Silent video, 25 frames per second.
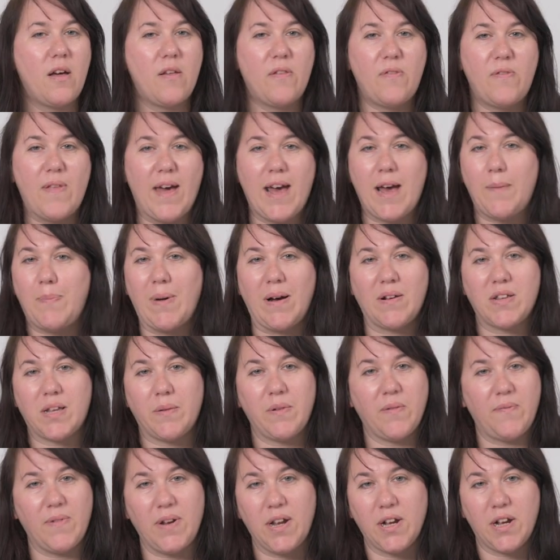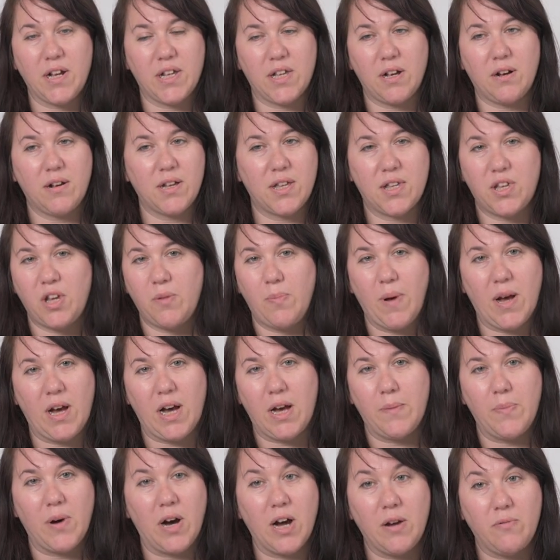Their balsamic vinegars are
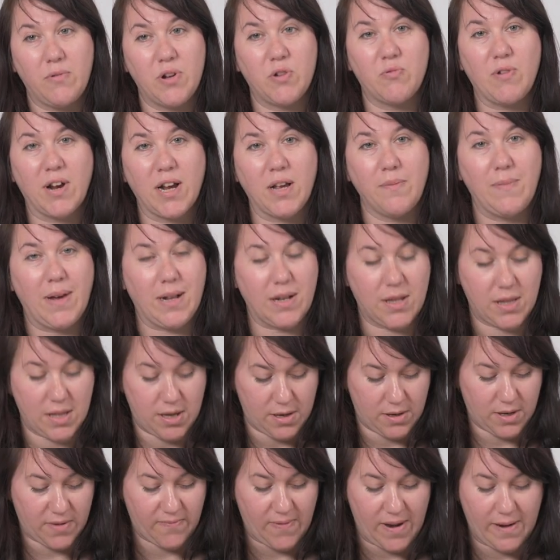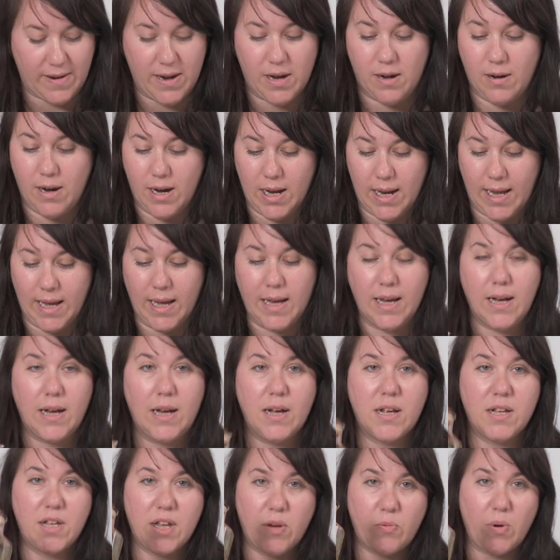superb. I would recommend those very highly.
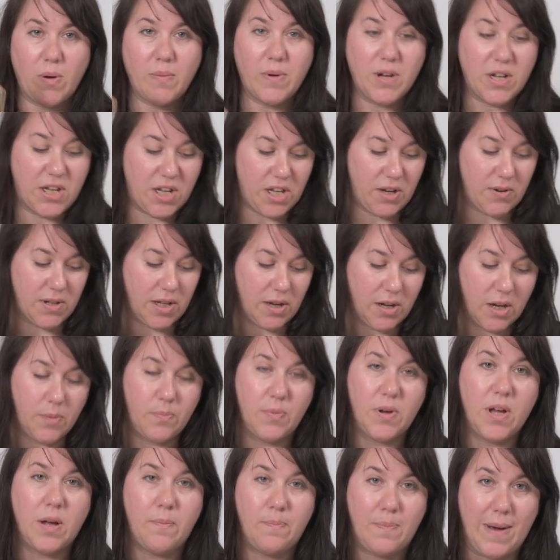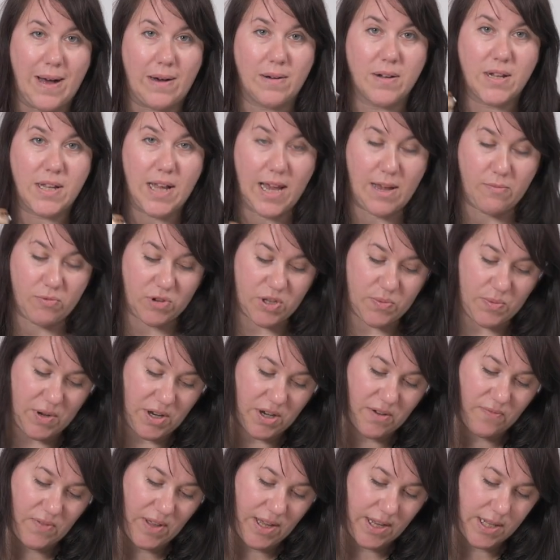So what I'm going to do is I'm going to put about a
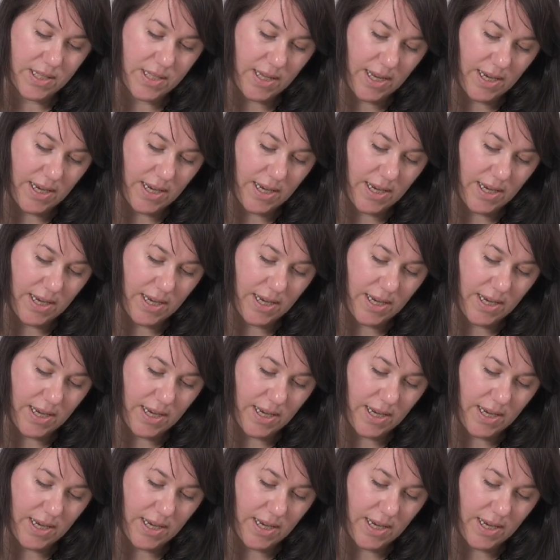tablespoon of this